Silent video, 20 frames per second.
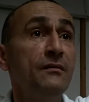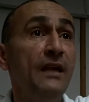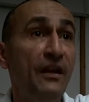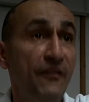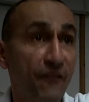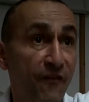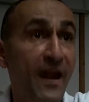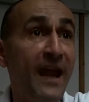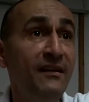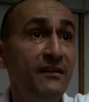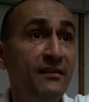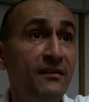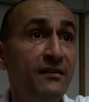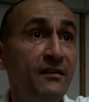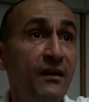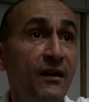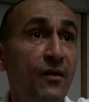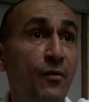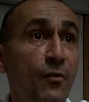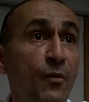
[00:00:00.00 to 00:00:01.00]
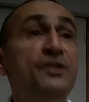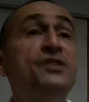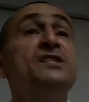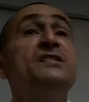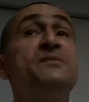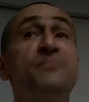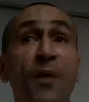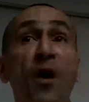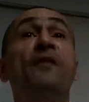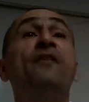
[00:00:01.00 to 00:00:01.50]
event, which
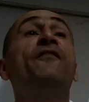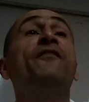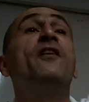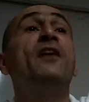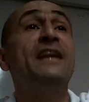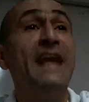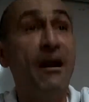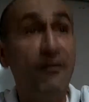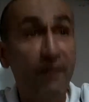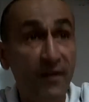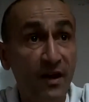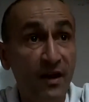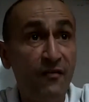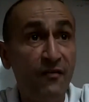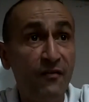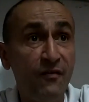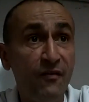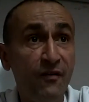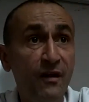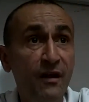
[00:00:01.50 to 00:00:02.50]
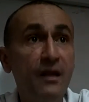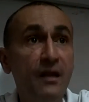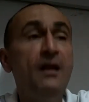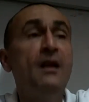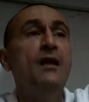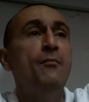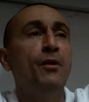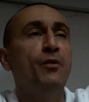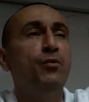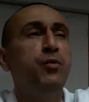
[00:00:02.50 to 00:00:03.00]
is part of our narrative,
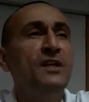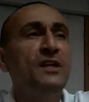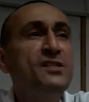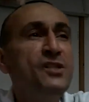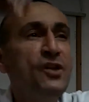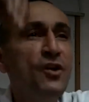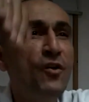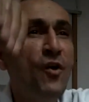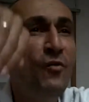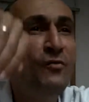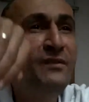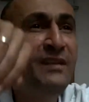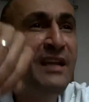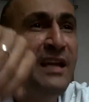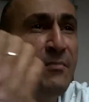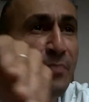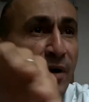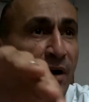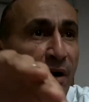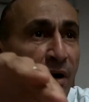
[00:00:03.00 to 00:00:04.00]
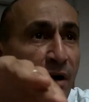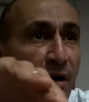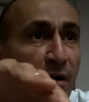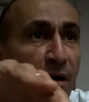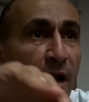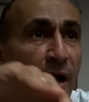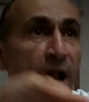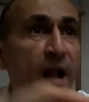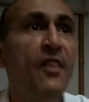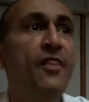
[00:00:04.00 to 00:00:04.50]
but once you go deeper,
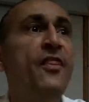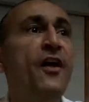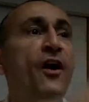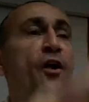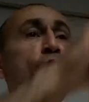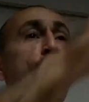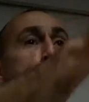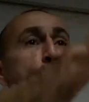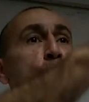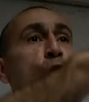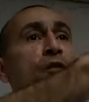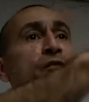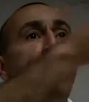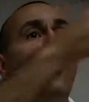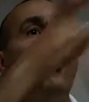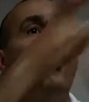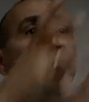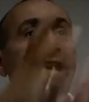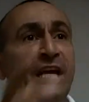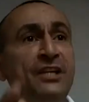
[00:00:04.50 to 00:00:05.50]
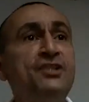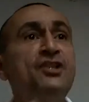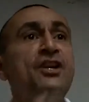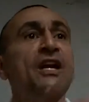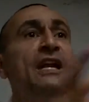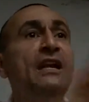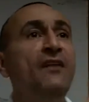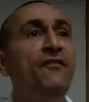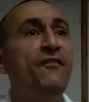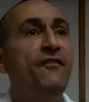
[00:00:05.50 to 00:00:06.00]
the call for each
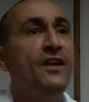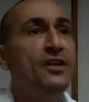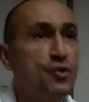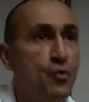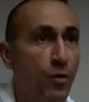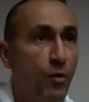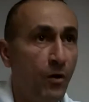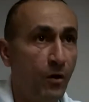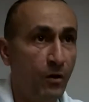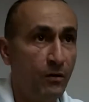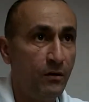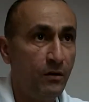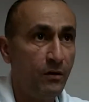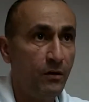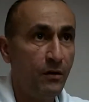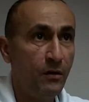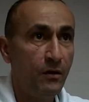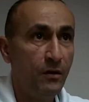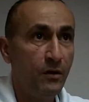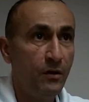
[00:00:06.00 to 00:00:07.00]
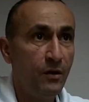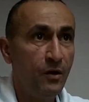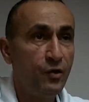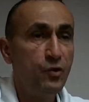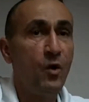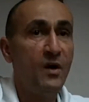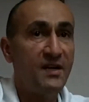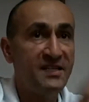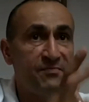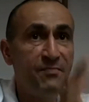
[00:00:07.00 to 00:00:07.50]
individual
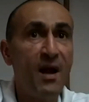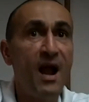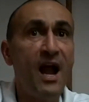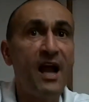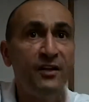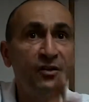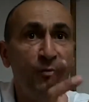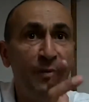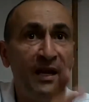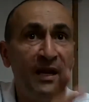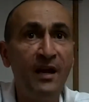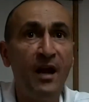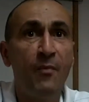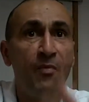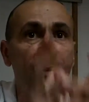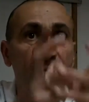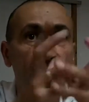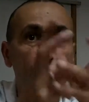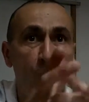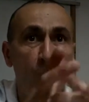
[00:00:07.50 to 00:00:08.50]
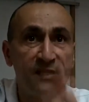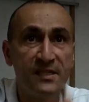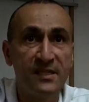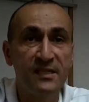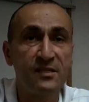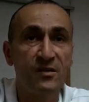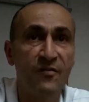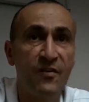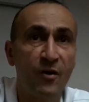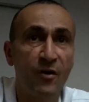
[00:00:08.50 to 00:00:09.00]
to aspire to become the
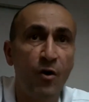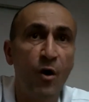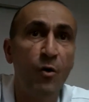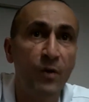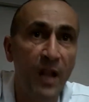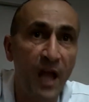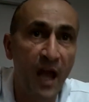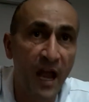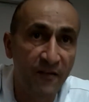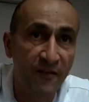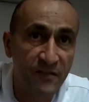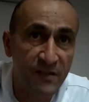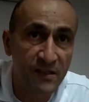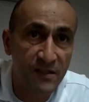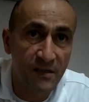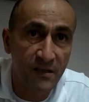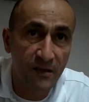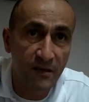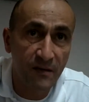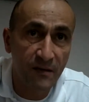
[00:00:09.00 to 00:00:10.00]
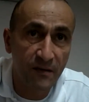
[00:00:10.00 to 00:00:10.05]
Moses of their own lives,